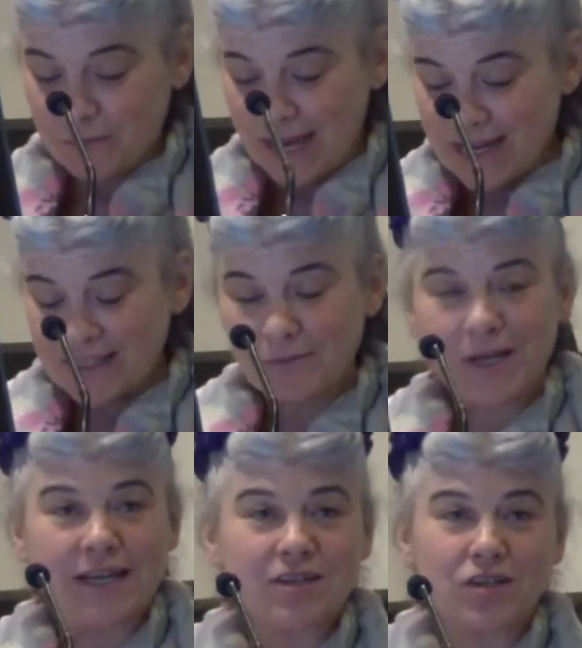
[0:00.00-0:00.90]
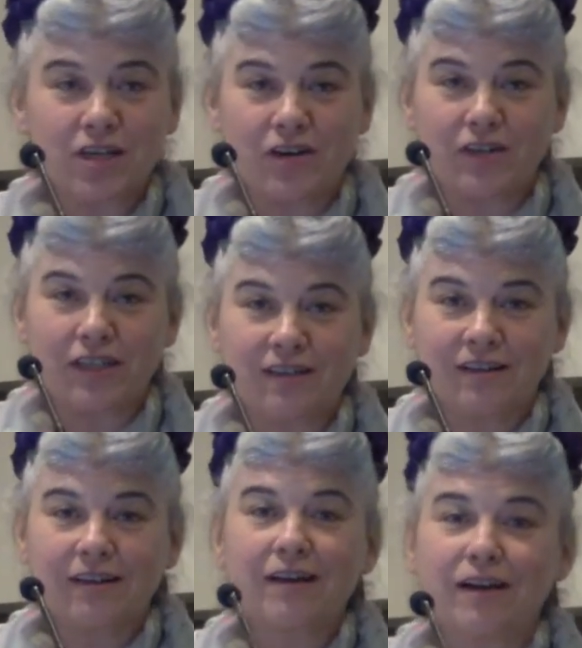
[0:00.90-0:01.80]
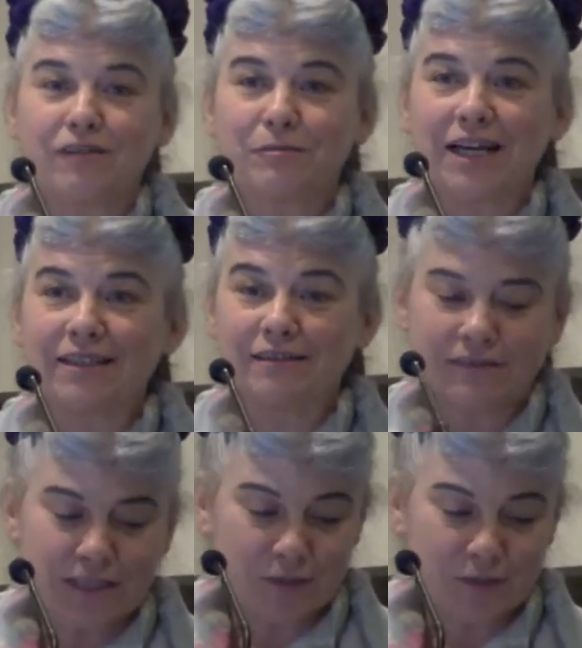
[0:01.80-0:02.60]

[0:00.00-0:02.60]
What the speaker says: to maximize sharing of my lived